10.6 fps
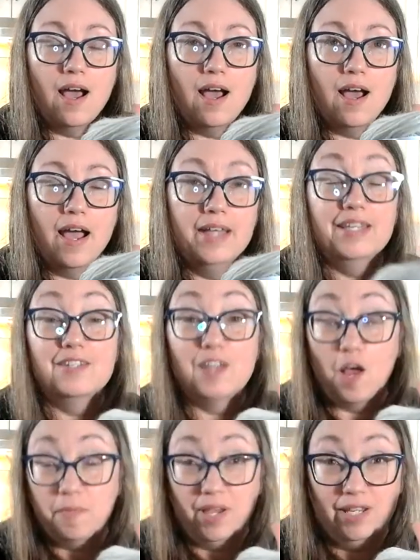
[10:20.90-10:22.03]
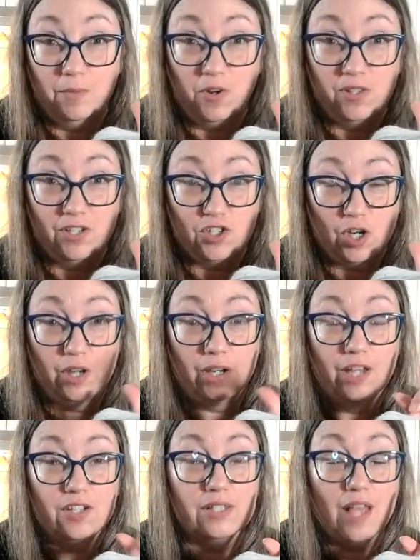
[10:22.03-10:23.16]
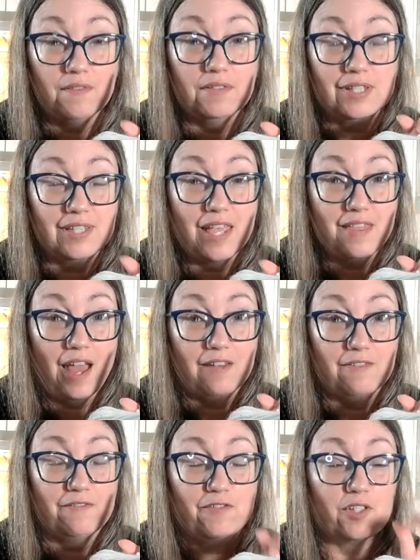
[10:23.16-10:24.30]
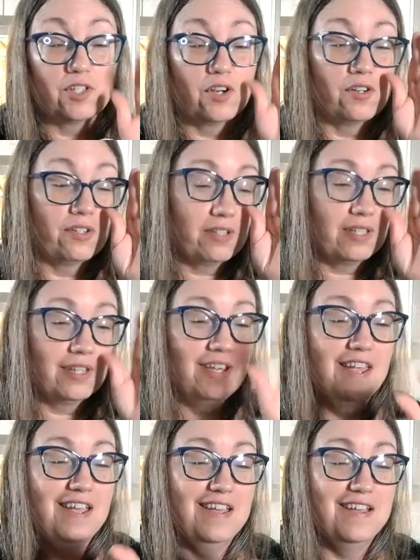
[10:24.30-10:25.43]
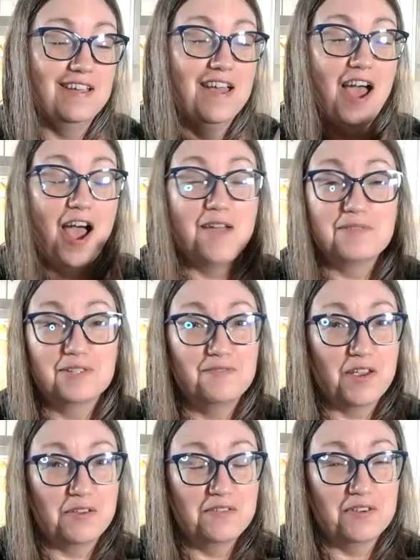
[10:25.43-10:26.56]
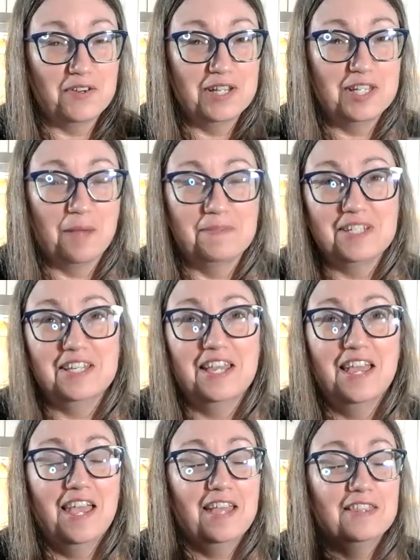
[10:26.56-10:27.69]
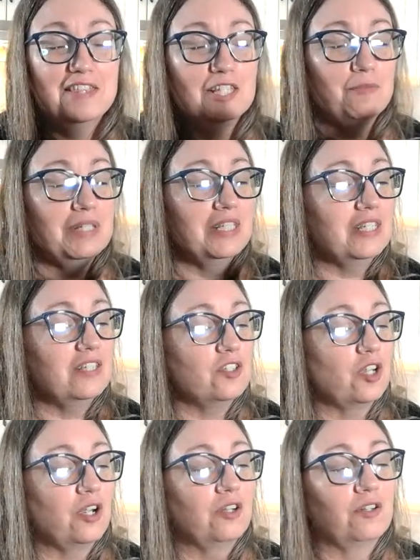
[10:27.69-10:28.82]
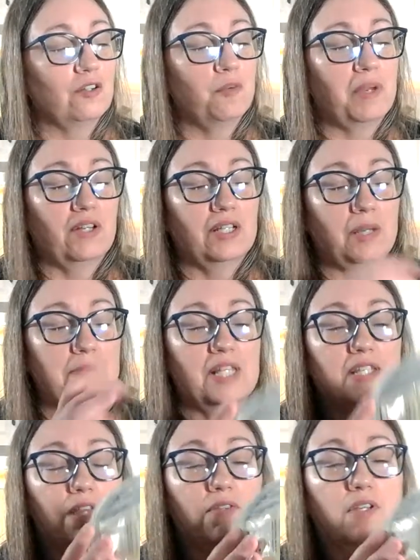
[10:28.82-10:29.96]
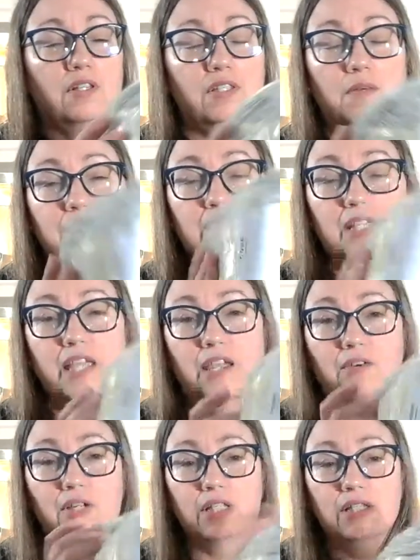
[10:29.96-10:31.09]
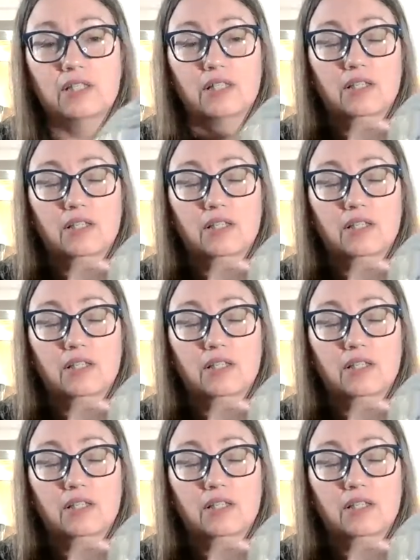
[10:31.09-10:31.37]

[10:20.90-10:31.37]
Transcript: I did not buy any more of this yarn. I just have to say that for starters. I was very, very tempted. This was this yarn. Oh, I got it upside down. So it's a Karen's